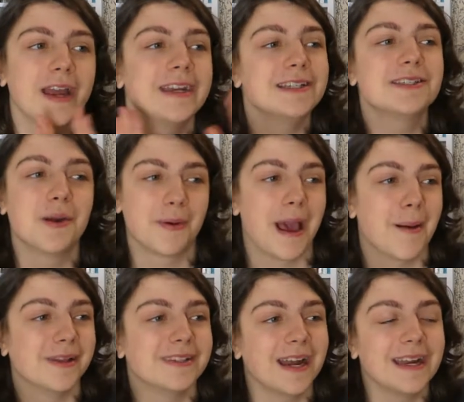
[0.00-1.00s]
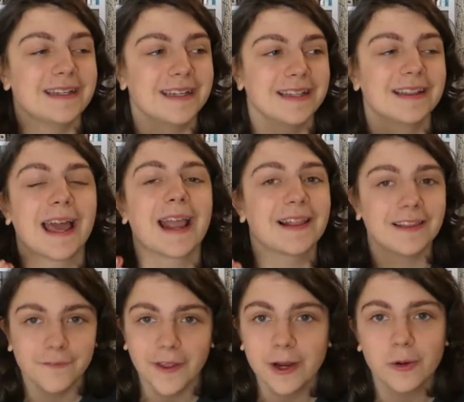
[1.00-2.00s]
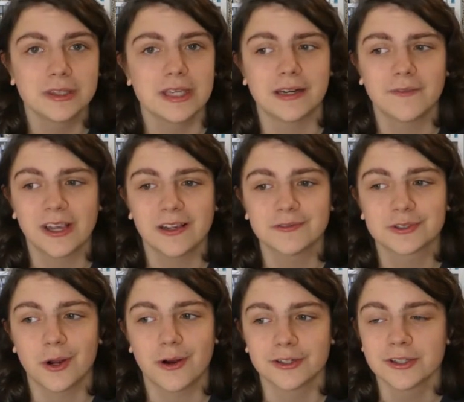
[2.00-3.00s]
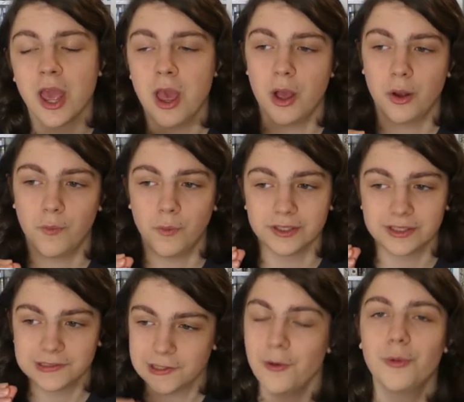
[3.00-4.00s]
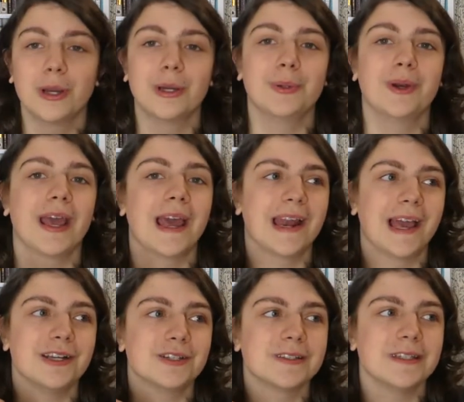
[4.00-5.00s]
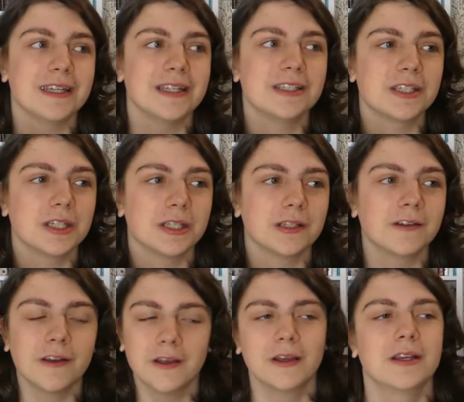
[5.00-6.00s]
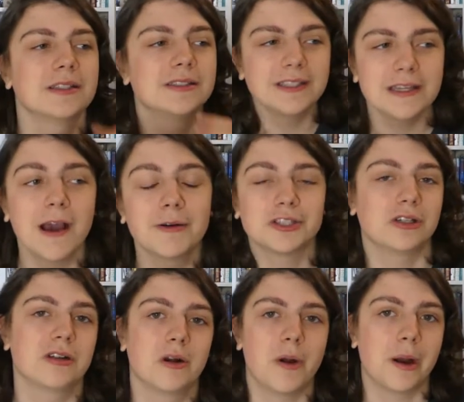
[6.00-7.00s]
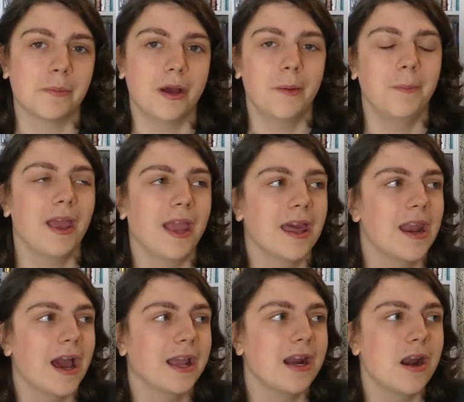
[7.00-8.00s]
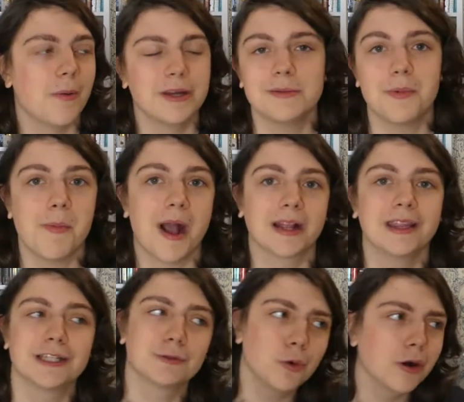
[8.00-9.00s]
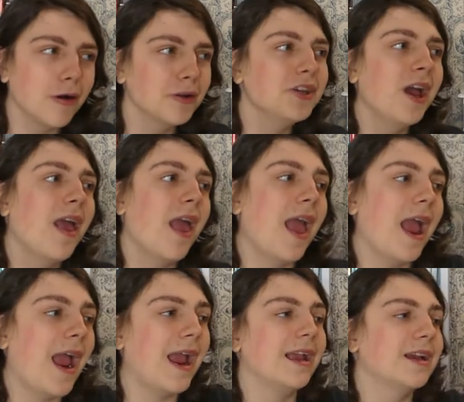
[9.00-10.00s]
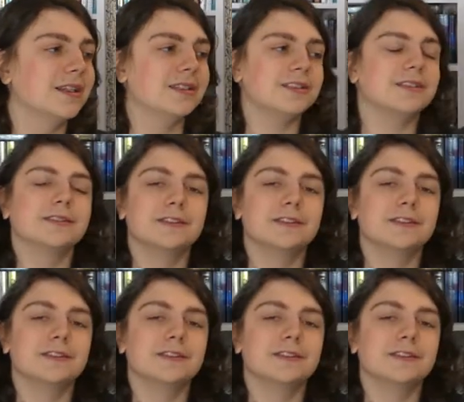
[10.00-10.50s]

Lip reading: need to know what happens, and I need, like, cliffhanger at the end of King of Scars was so rude, and I just need to see how it's all gonna wrap up, and I cannot wait to be back in this world, and